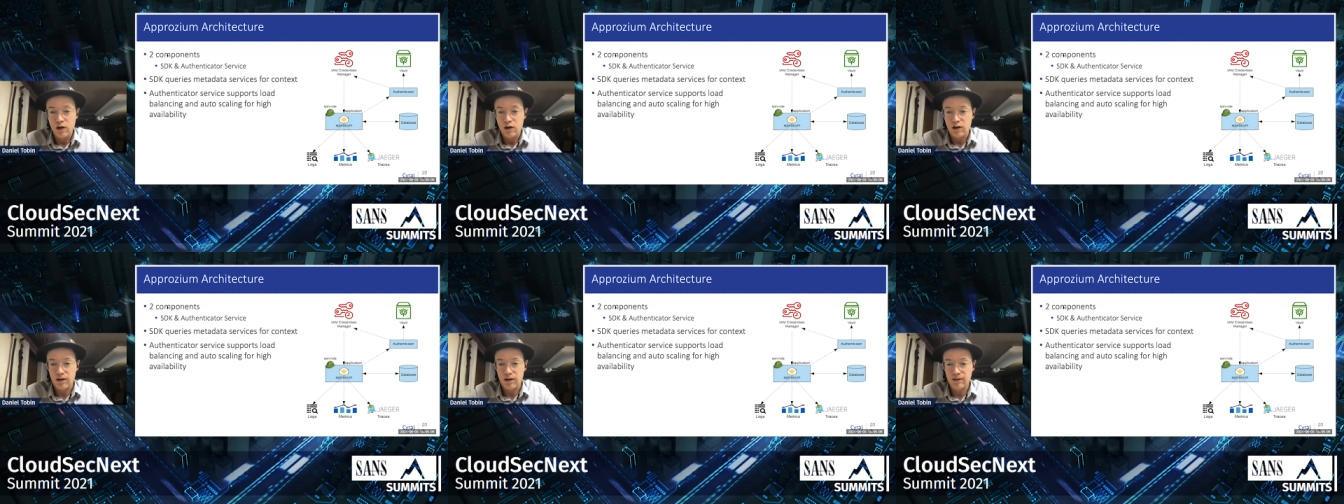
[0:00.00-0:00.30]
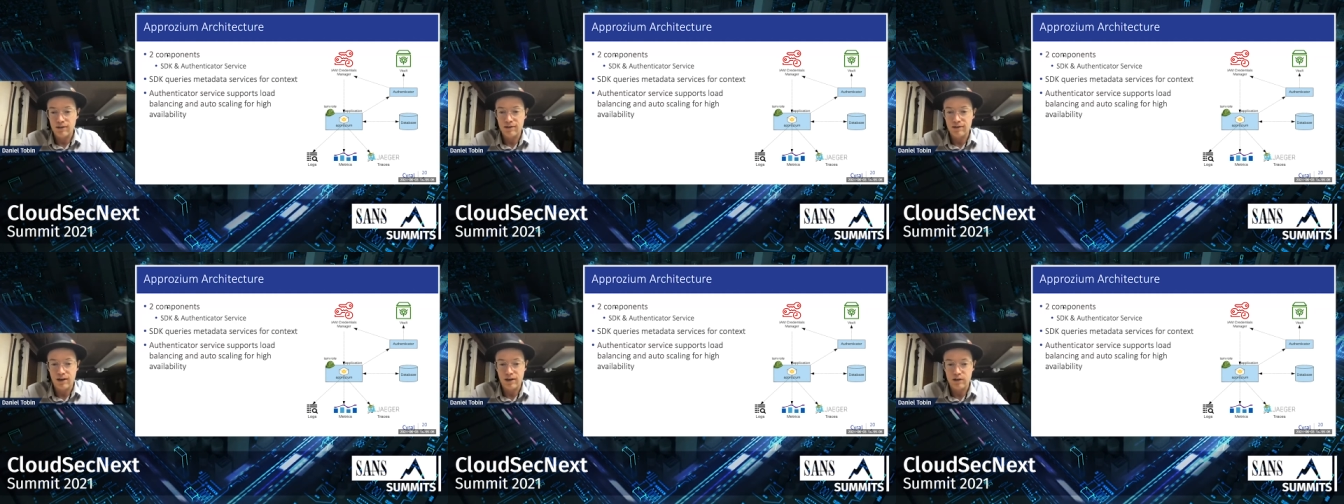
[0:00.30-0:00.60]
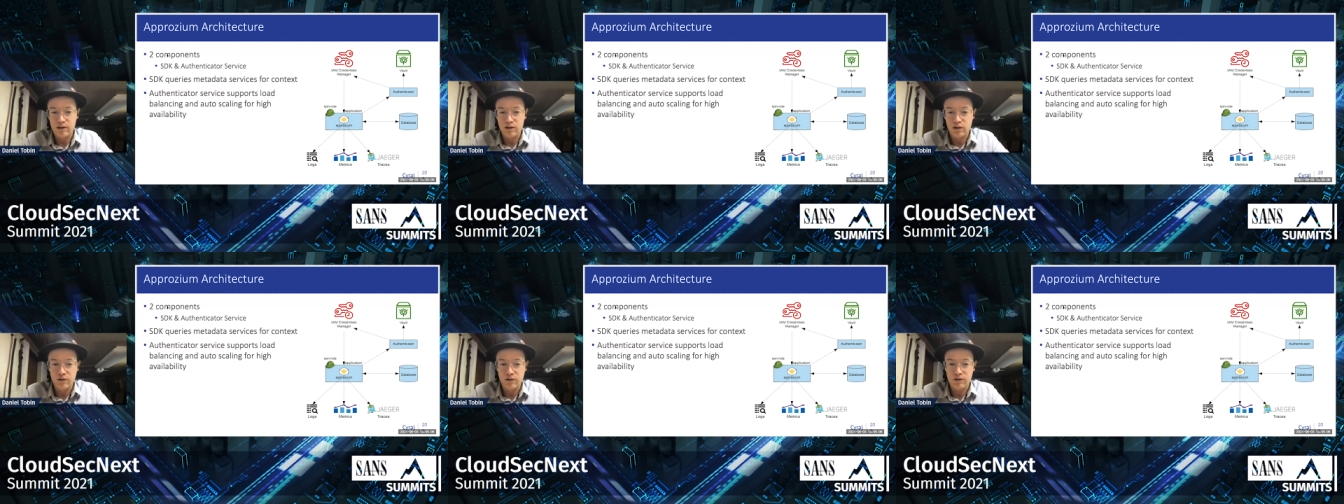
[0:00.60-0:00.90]
and a
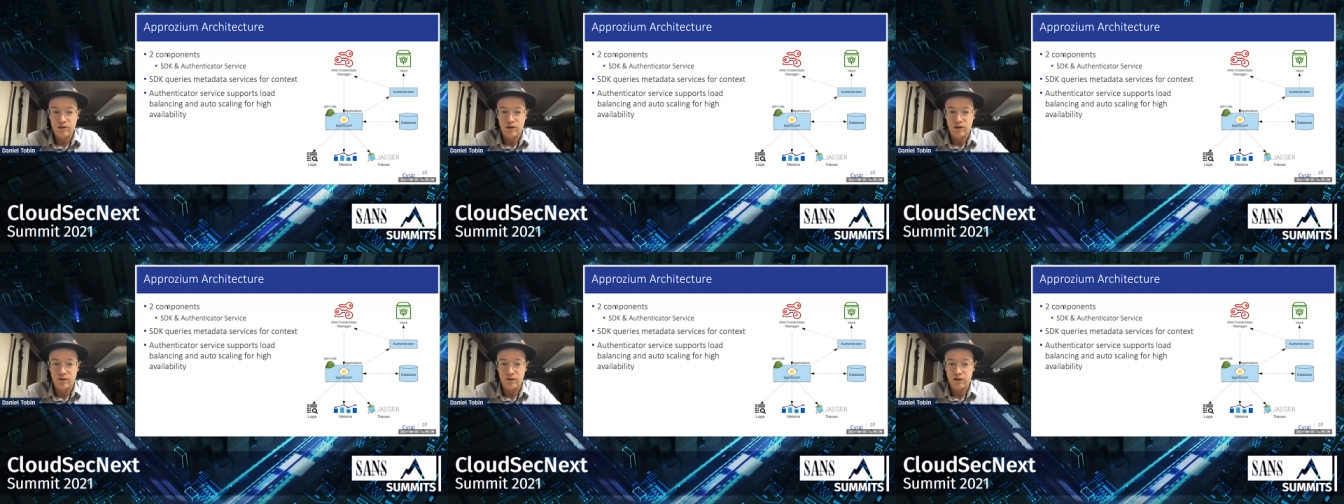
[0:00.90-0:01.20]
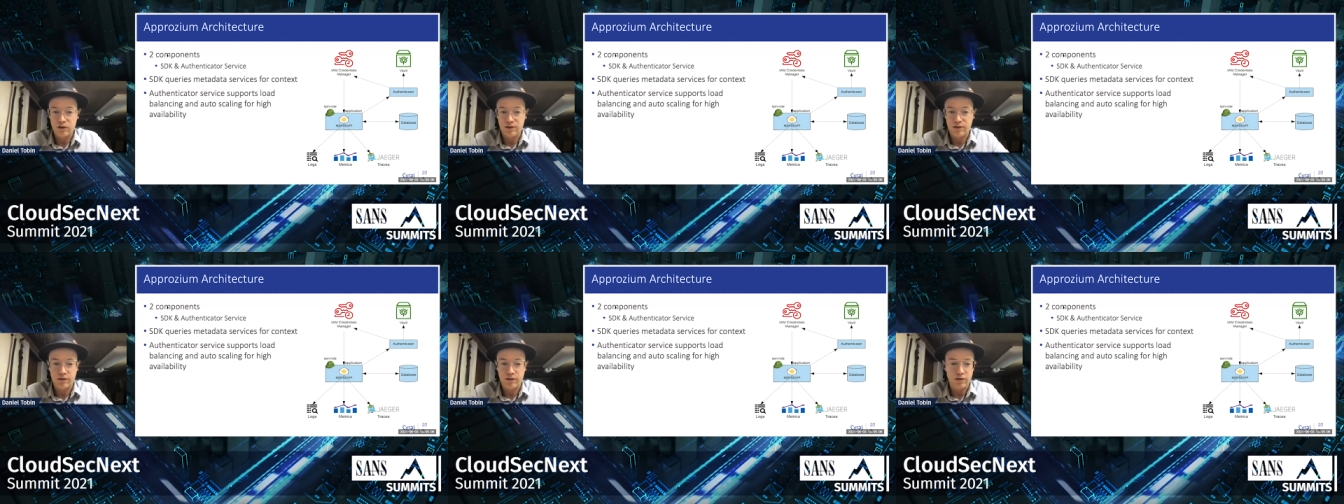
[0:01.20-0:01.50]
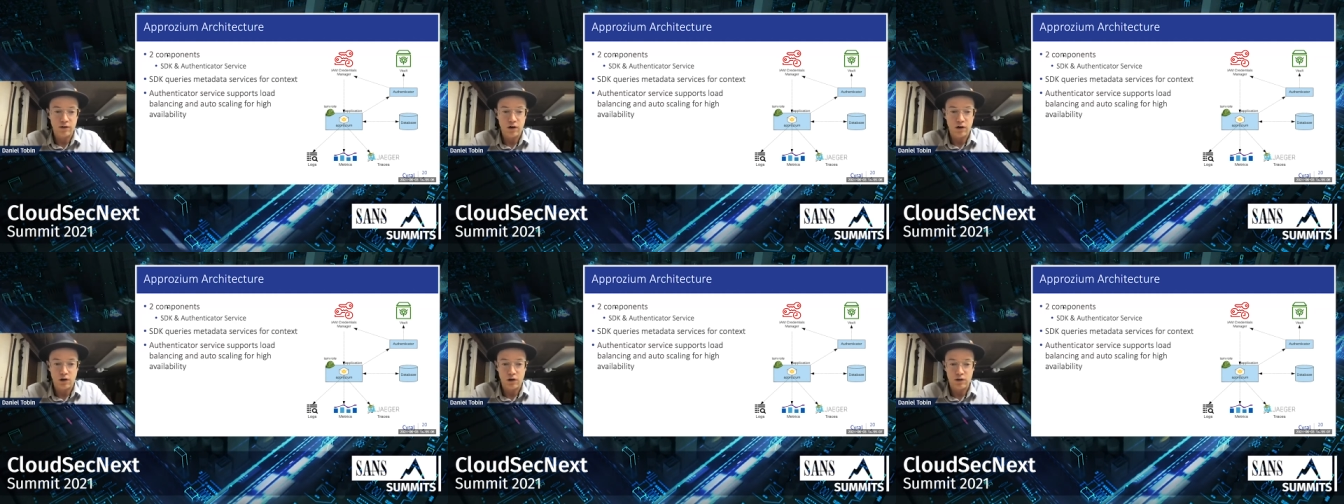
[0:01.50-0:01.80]
standalone service
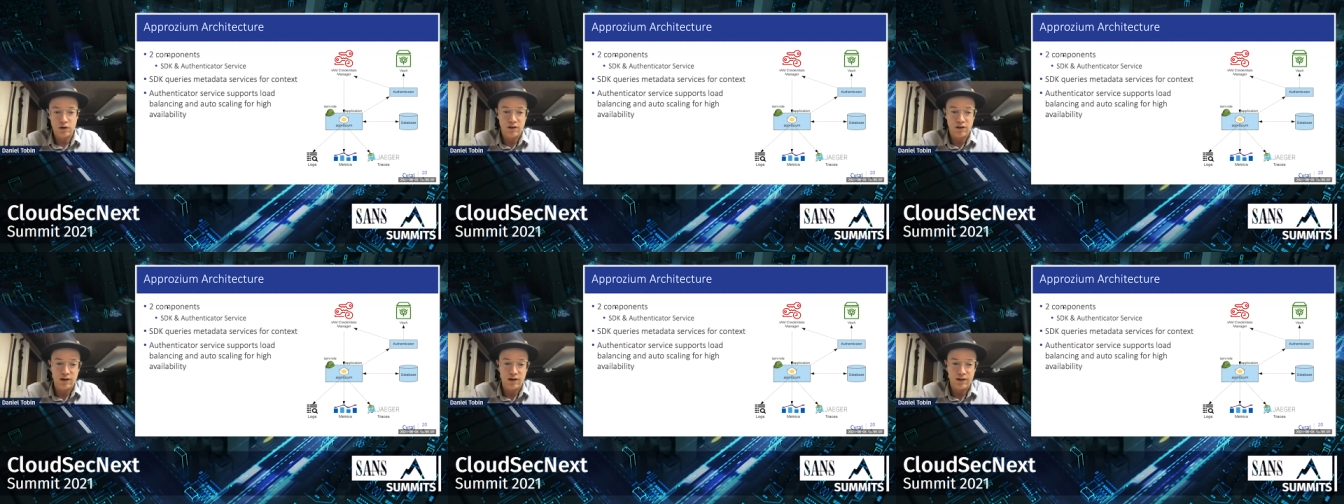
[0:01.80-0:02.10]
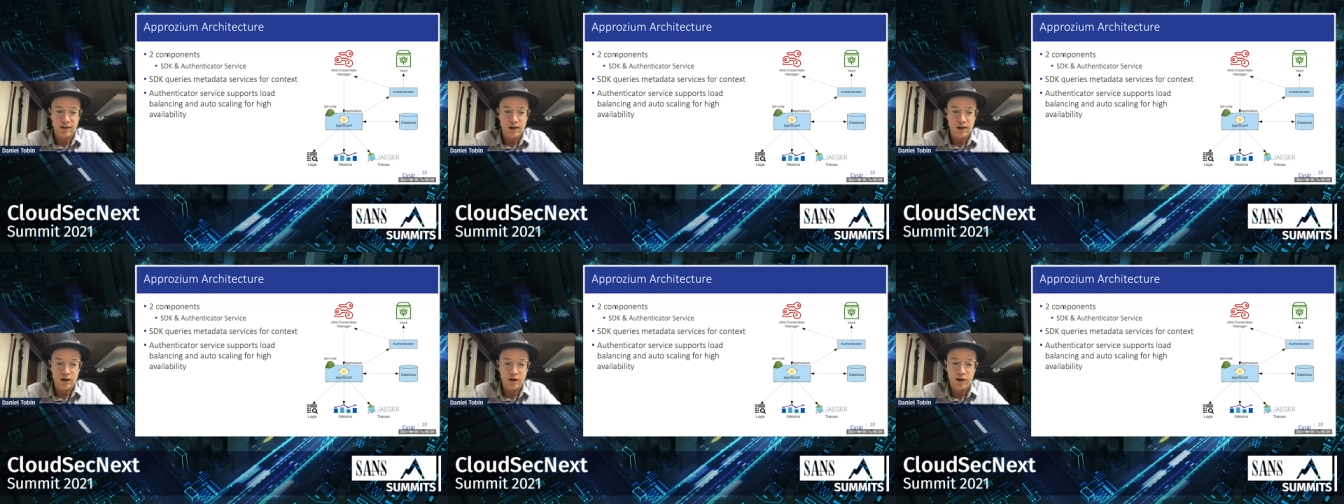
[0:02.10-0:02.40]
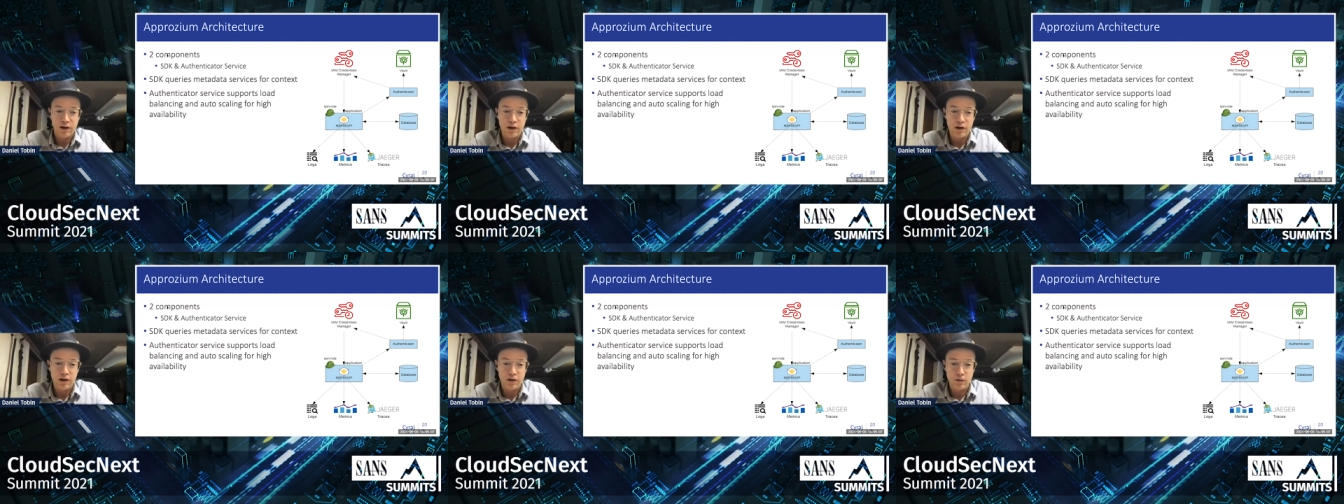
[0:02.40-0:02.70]
called the
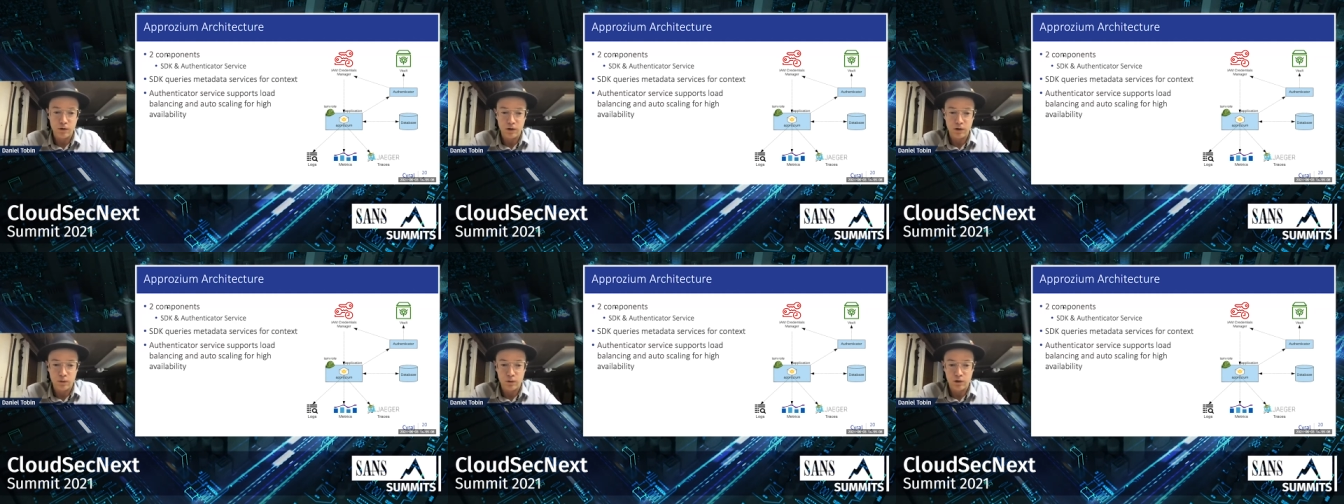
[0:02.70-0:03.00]
Authenticator with